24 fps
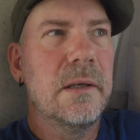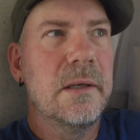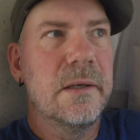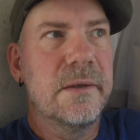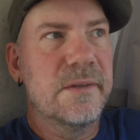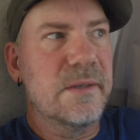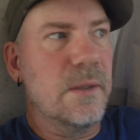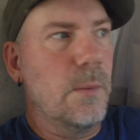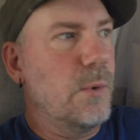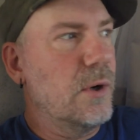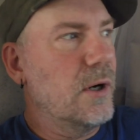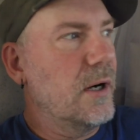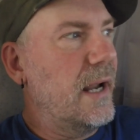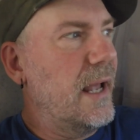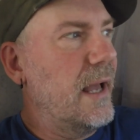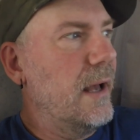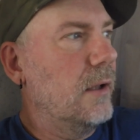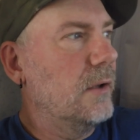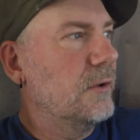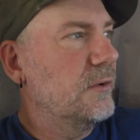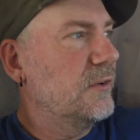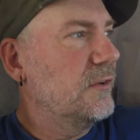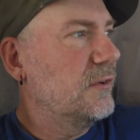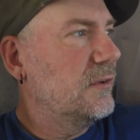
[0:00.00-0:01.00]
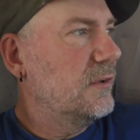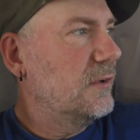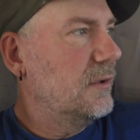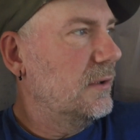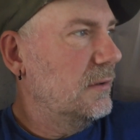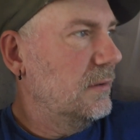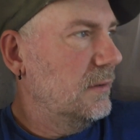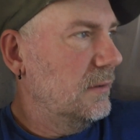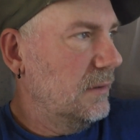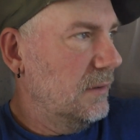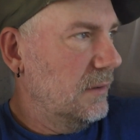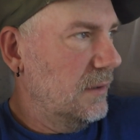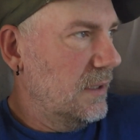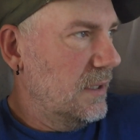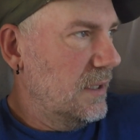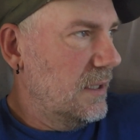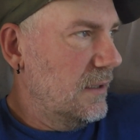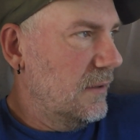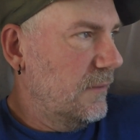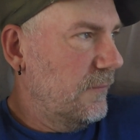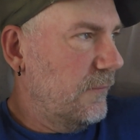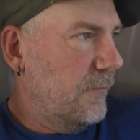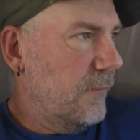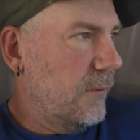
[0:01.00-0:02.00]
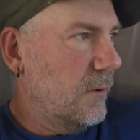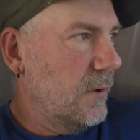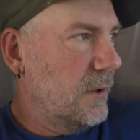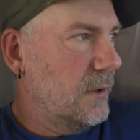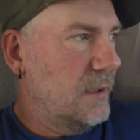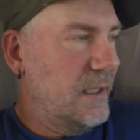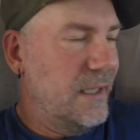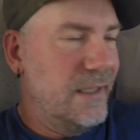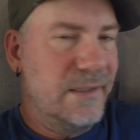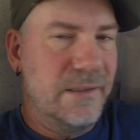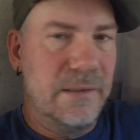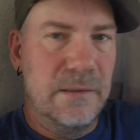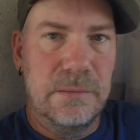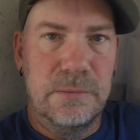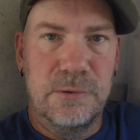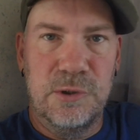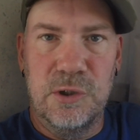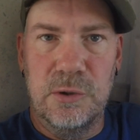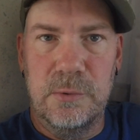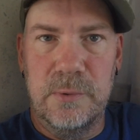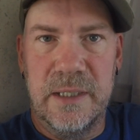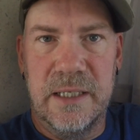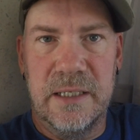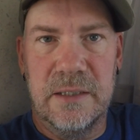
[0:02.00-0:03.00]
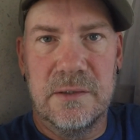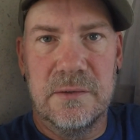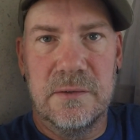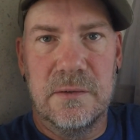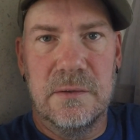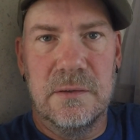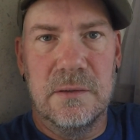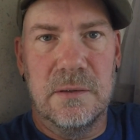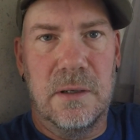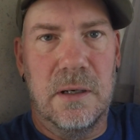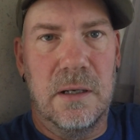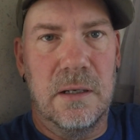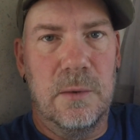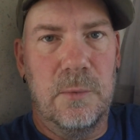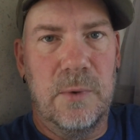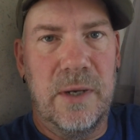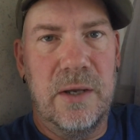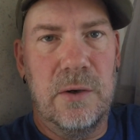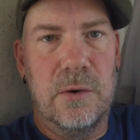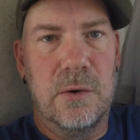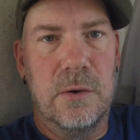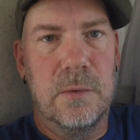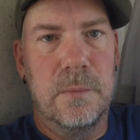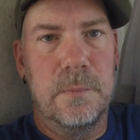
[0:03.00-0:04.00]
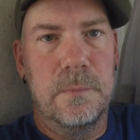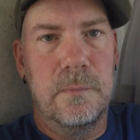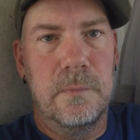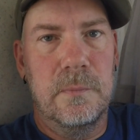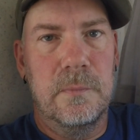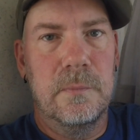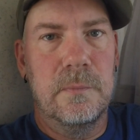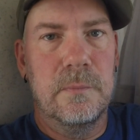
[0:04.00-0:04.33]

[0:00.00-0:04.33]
somewhere else for like 2 weeks on our way home,